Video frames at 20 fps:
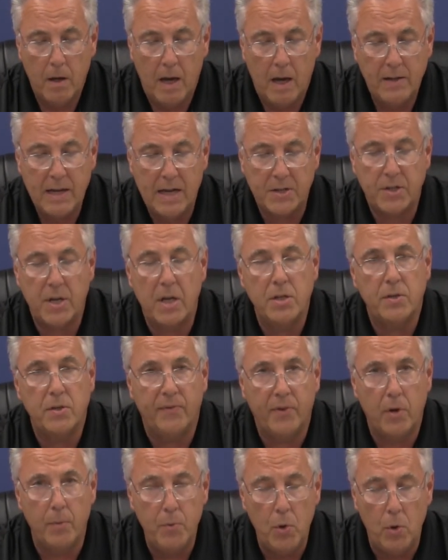And that sense
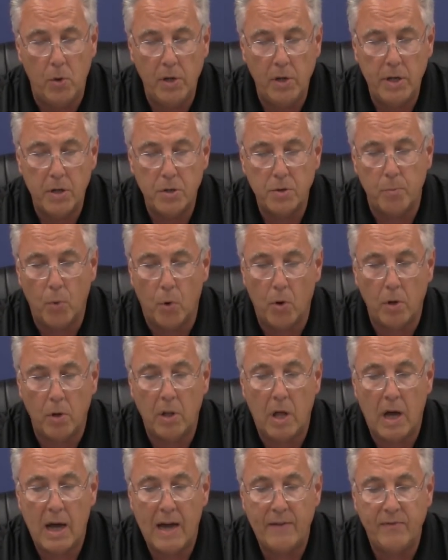of community is more
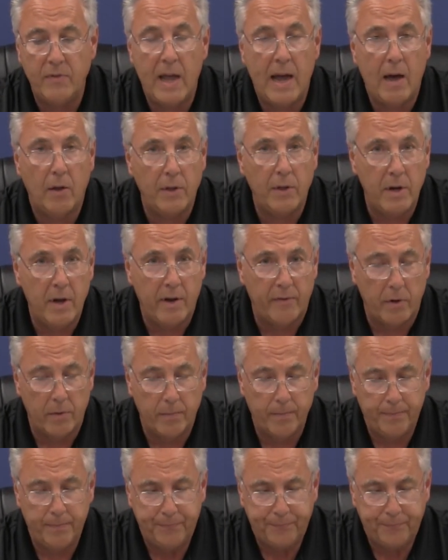alive now than ever.